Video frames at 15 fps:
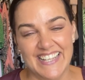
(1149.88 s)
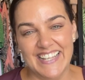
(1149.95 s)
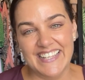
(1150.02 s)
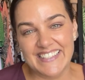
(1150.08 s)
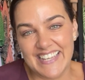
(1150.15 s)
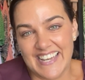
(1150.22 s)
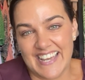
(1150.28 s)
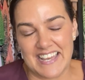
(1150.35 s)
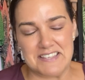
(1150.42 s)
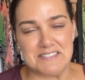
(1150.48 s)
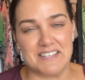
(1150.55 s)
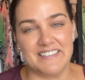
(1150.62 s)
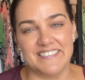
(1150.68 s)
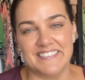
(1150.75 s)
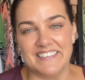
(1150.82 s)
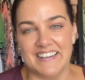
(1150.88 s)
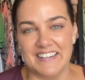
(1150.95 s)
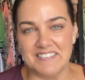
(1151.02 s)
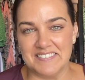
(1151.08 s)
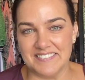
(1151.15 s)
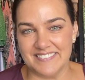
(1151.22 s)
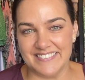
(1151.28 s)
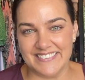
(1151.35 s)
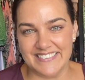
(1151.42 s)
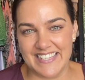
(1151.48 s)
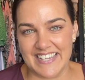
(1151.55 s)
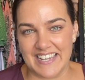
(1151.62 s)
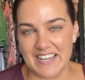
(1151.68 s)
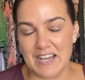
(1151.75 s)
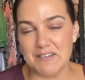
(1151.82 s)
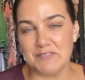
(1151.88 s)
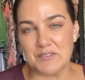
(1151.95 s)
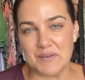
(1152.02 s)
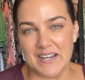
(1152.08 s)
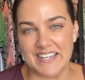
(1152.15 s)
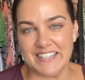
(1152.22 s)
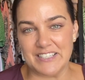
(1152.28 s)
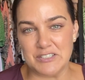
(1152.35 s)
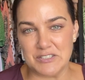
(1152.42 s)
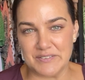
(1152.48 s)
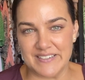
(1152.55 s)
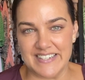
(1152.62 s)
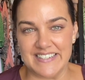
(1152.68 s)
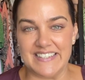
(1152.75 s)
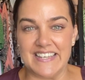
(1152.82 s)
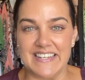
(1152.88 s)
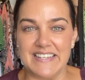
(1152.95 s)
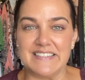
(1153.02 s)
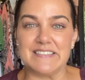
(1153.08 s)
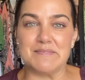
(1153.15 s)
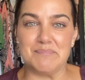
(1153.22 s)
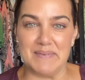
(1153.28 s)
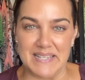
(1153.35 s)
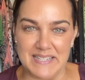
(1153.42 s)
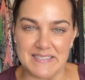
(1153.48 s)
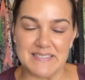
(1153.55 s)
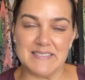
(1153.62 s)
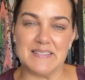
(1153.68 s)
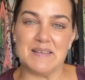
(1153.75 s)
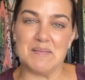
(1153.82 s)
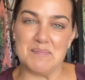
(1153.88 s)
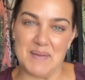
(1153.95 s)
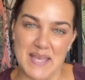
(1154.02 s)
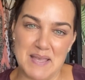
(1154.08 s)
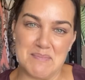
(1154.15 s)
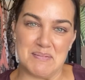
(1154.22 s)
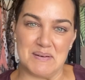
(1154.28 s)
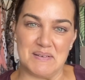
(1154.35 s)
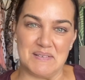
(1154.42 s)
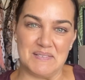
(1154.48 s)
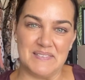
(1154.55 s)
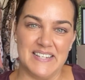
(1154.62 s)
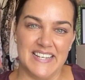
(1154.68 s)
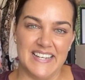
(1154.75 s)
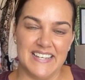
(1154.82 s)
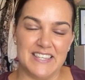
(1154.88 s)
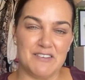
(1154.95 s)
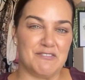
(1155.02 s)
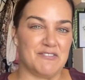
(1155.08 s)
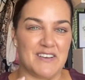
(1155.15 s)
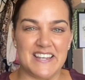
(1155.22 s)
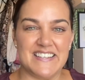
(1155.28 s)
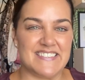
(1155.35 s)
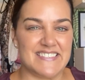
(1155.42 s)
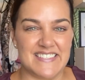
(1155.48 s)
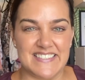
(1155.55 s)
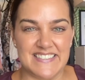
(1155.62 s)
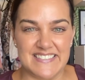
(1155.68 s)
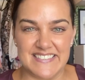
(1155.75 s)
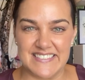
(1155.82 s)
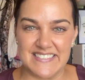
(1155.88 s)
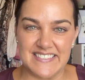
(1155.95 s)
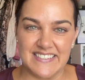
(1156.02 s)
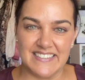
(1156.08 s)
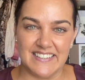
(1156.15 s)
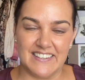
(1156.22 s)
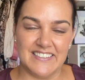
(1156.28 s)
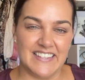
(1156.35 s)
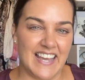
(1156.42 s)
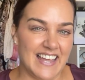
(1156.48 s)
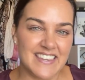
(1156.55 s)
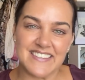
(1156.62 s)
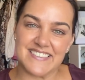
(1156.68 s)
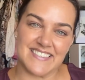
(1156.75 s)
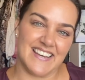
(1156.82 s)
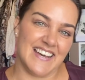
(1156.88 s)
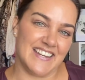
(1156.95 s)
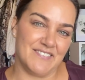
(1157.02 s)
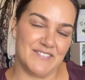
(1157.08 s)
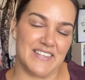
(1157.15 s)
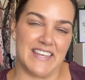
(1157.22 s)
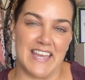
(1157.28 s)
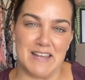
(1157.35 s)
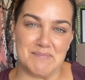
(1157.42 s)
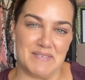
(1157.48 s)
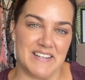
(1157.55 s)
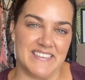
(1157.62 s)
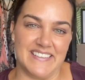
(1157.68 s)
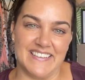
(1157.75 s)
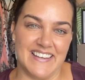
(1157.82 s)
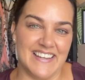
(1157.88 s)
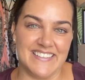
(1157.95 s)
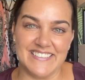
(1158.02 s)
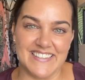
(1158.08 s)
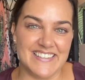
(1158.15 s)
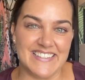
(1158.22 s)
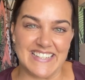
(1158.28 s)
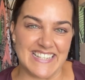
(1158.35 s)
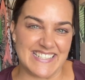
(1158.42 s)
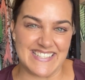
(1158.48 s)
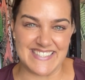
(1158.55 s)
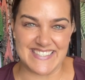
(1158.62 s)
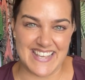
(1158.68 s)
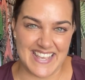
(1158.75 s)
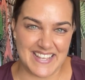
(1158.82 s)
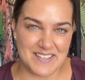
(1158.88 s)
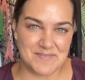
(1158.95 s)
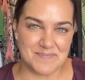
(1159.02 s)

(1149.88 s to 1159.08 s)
yeah, so I've quite enjoyed getting to meet people, the faces on the other side of the camera that I don't get to see.